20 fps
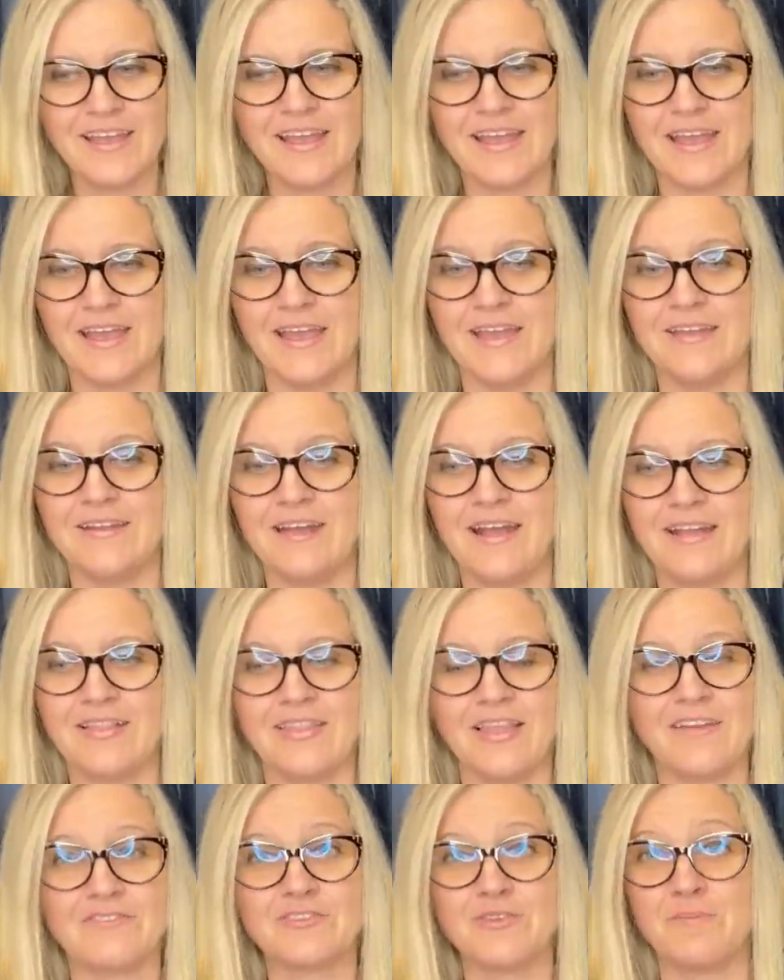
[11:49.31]
And I
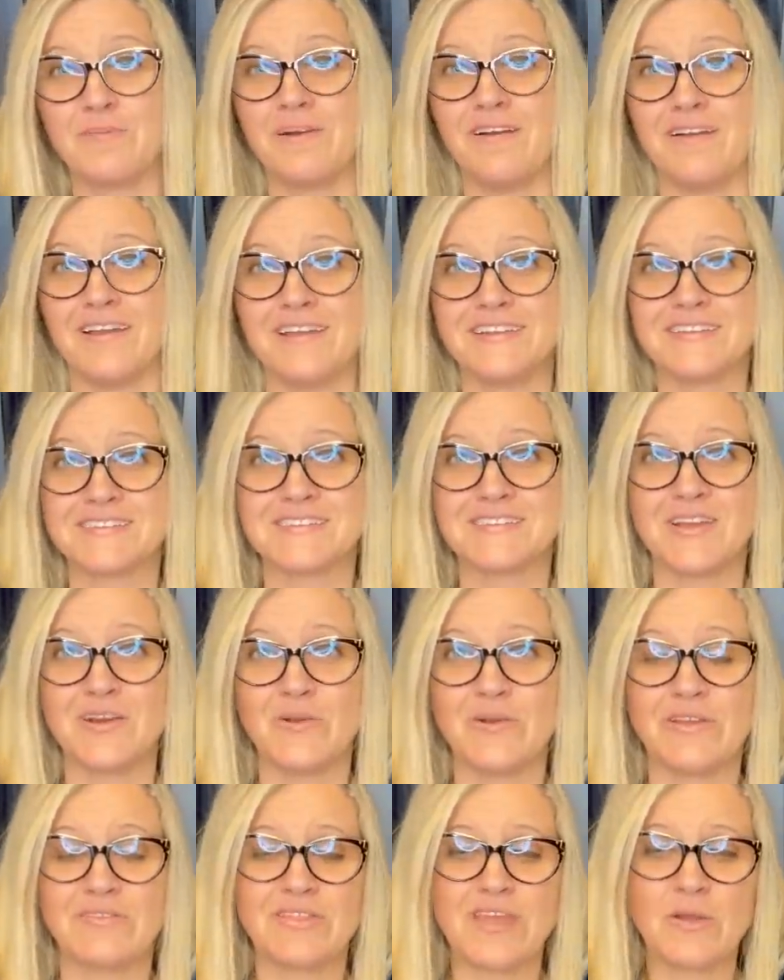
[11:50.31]
left them behind.
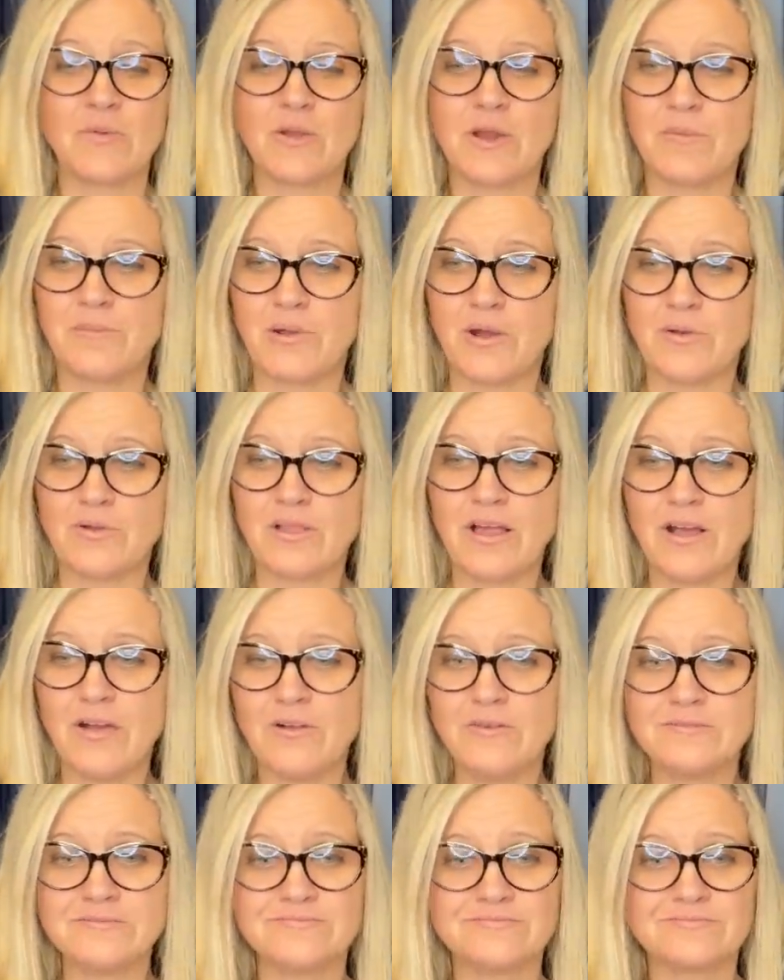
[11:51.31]
So if they were a
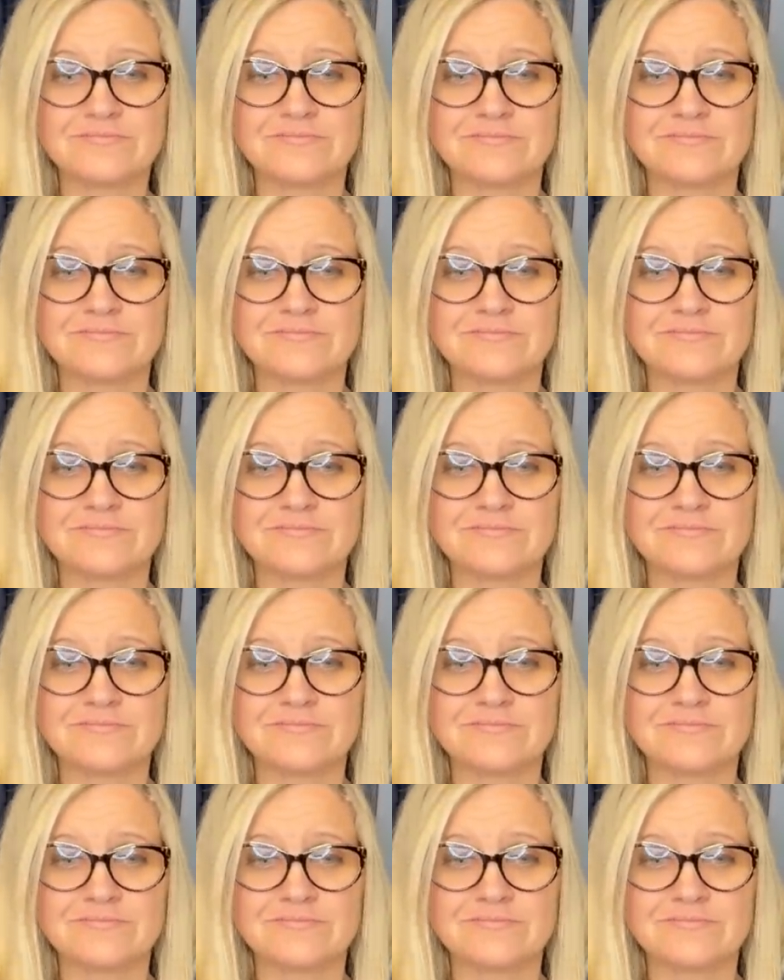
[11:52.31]
BOLO,